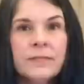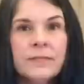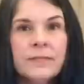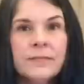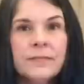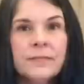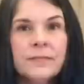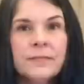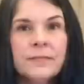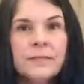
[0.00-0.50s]

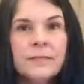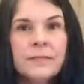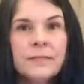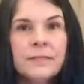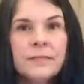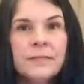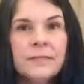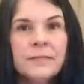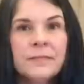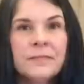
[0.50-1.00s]

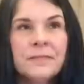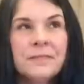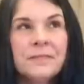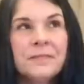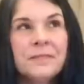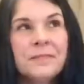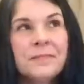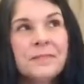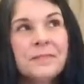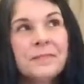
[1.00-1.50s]

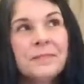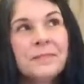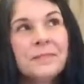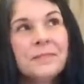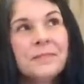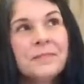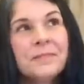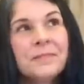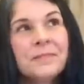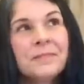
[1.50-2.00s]

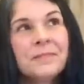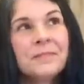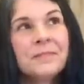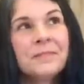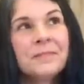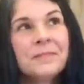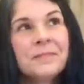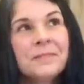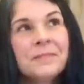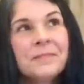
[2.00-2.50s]

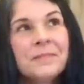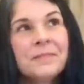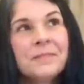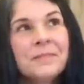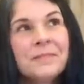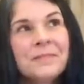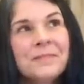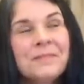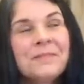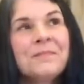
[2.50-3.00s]

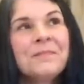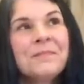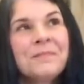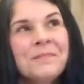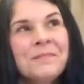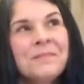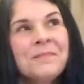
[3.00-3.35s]
Nobody speaks.